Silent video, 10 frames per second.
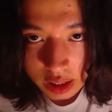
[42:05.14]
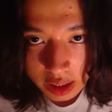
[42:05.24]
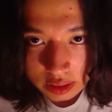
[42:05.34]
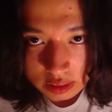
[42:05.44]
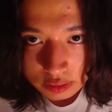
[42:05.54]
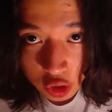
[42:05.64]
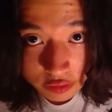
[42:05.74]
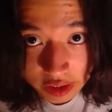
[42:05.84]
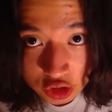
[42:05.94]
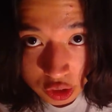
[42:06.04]
And not a
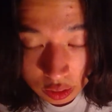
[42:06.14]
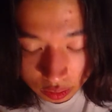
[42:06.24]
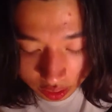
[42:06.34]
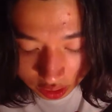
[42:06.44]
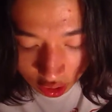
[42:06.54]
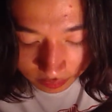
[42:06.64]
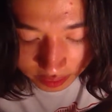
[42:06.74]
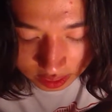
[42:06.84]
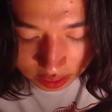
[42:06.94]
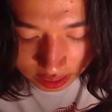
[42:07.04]
very strong one.
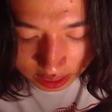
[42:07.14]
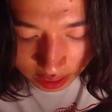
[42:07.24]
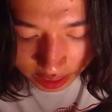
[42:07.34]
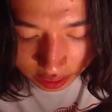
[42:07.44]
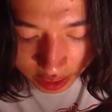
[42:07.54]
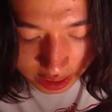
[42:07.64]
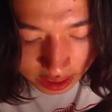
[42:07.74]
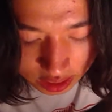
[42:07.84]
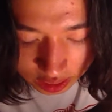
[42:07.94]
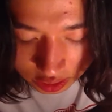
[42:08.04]
Obviously, they're
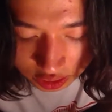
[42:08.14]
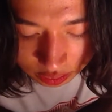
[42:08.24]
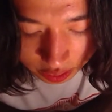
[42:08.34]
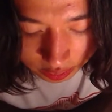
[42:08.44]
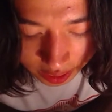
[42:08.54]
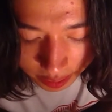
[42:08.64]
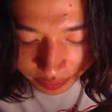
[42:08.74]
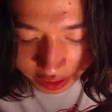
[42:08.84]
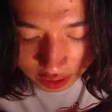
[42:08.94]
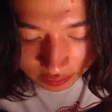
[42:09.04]
leading us through it.
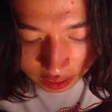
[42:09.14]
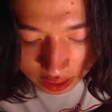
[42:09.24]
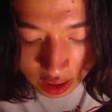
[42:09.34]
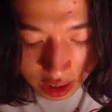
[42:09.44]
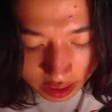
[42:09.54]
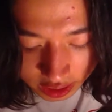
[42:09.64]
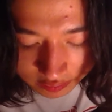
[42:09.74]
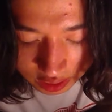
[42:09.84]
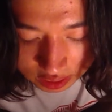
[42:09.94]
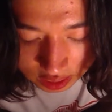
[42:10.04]
They're giving
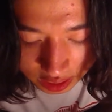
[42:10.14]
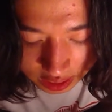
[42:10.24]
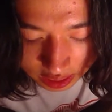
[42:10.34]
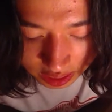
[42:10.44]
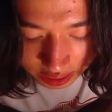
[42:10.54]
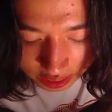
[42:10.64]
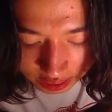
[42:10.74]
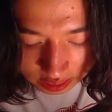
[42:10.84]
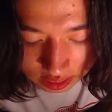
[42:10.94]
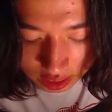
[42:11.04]
us the
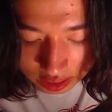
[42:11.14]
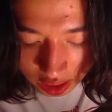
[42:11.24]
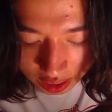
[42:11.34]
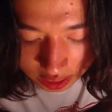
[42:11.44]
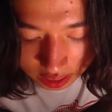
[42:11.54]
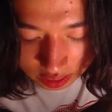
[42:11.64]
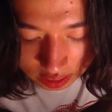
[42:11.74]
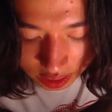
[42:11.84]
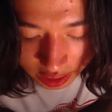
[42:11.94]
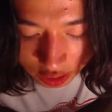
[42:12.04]
guidelines. They're telling us
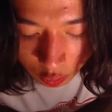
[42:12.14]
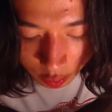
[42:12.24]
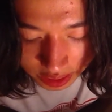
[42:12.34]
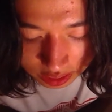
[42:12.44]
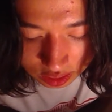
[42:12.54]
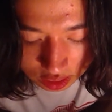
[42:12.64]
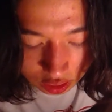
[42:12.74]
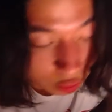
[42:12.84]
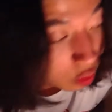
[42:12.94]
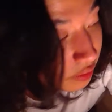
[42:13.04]
what we need to
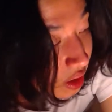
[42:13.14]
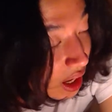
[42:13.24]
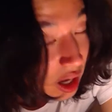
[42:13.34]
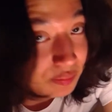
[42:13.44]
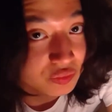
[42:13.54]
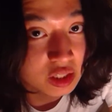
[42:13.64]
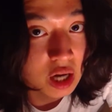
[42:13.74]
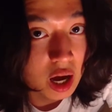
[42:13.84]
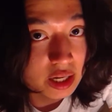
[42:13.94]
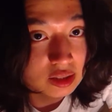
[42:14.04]
do. All of that,
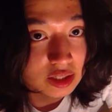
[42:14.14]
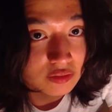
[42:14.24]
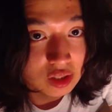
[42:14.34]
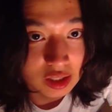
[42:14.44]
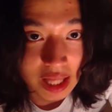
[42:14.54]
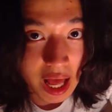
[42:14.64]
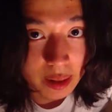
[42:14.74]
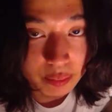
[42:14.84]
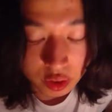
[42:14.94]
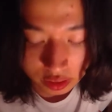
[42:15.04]
guides and everything, the
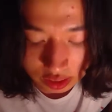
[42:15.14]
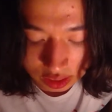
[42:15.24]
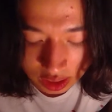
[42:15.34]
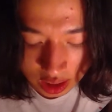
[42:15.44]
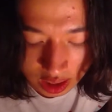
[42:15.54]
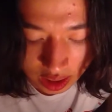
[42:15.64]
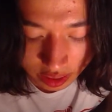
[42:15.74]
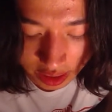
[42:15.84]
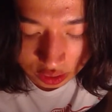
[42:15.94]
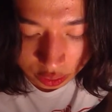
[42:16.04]
handbooks,
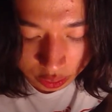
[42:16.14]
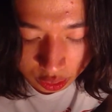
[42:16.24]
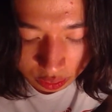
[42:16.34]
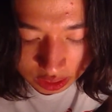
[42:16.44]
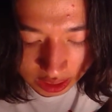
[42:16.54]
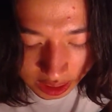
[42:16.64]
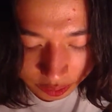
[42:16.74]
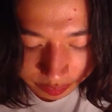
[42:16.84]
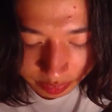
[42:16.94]
that's all sorted out.